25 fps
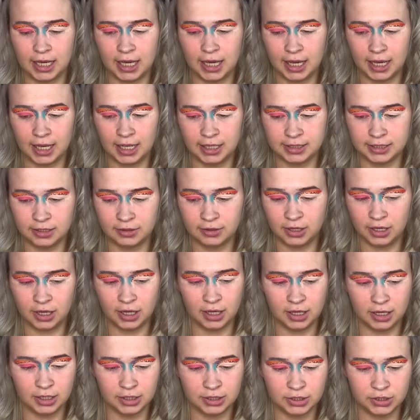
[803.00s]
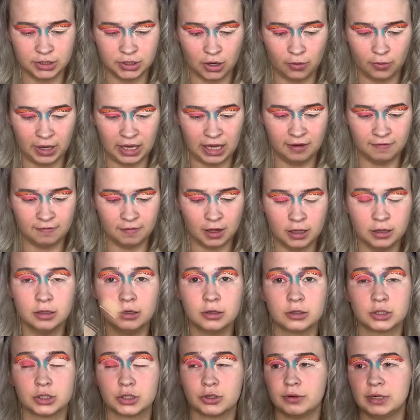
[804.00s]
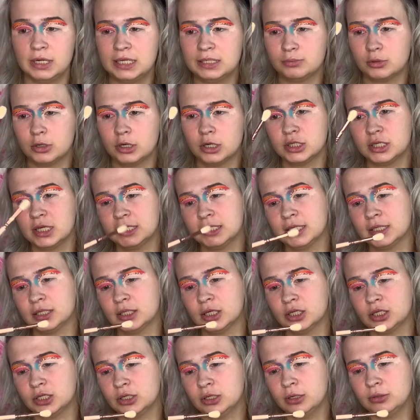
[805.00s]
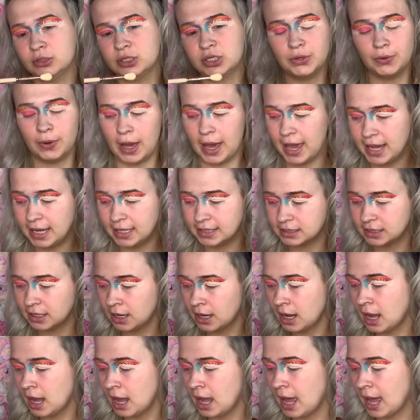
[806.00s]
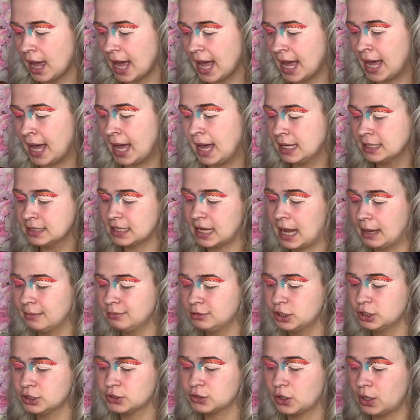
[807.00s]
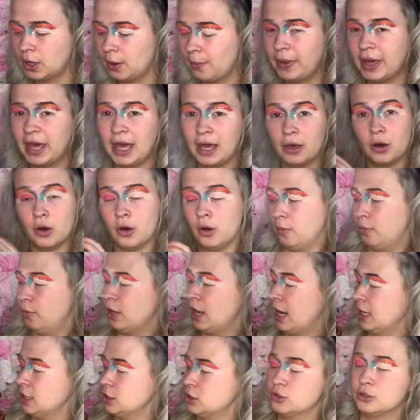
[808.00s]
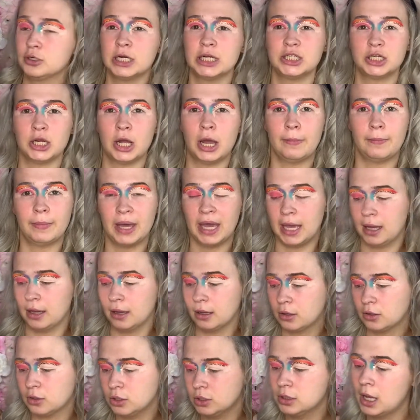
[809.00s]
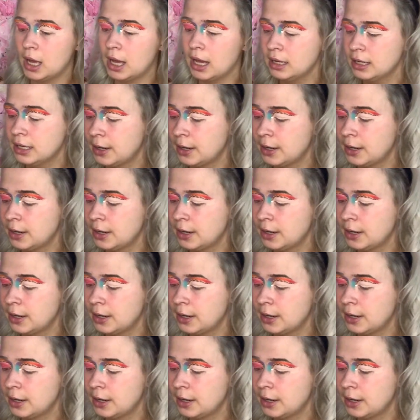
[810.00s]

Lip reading: is the Zoeva Luxe Crease Brush. This is the 228, and I'm just going to pick up that Trisha pink colour.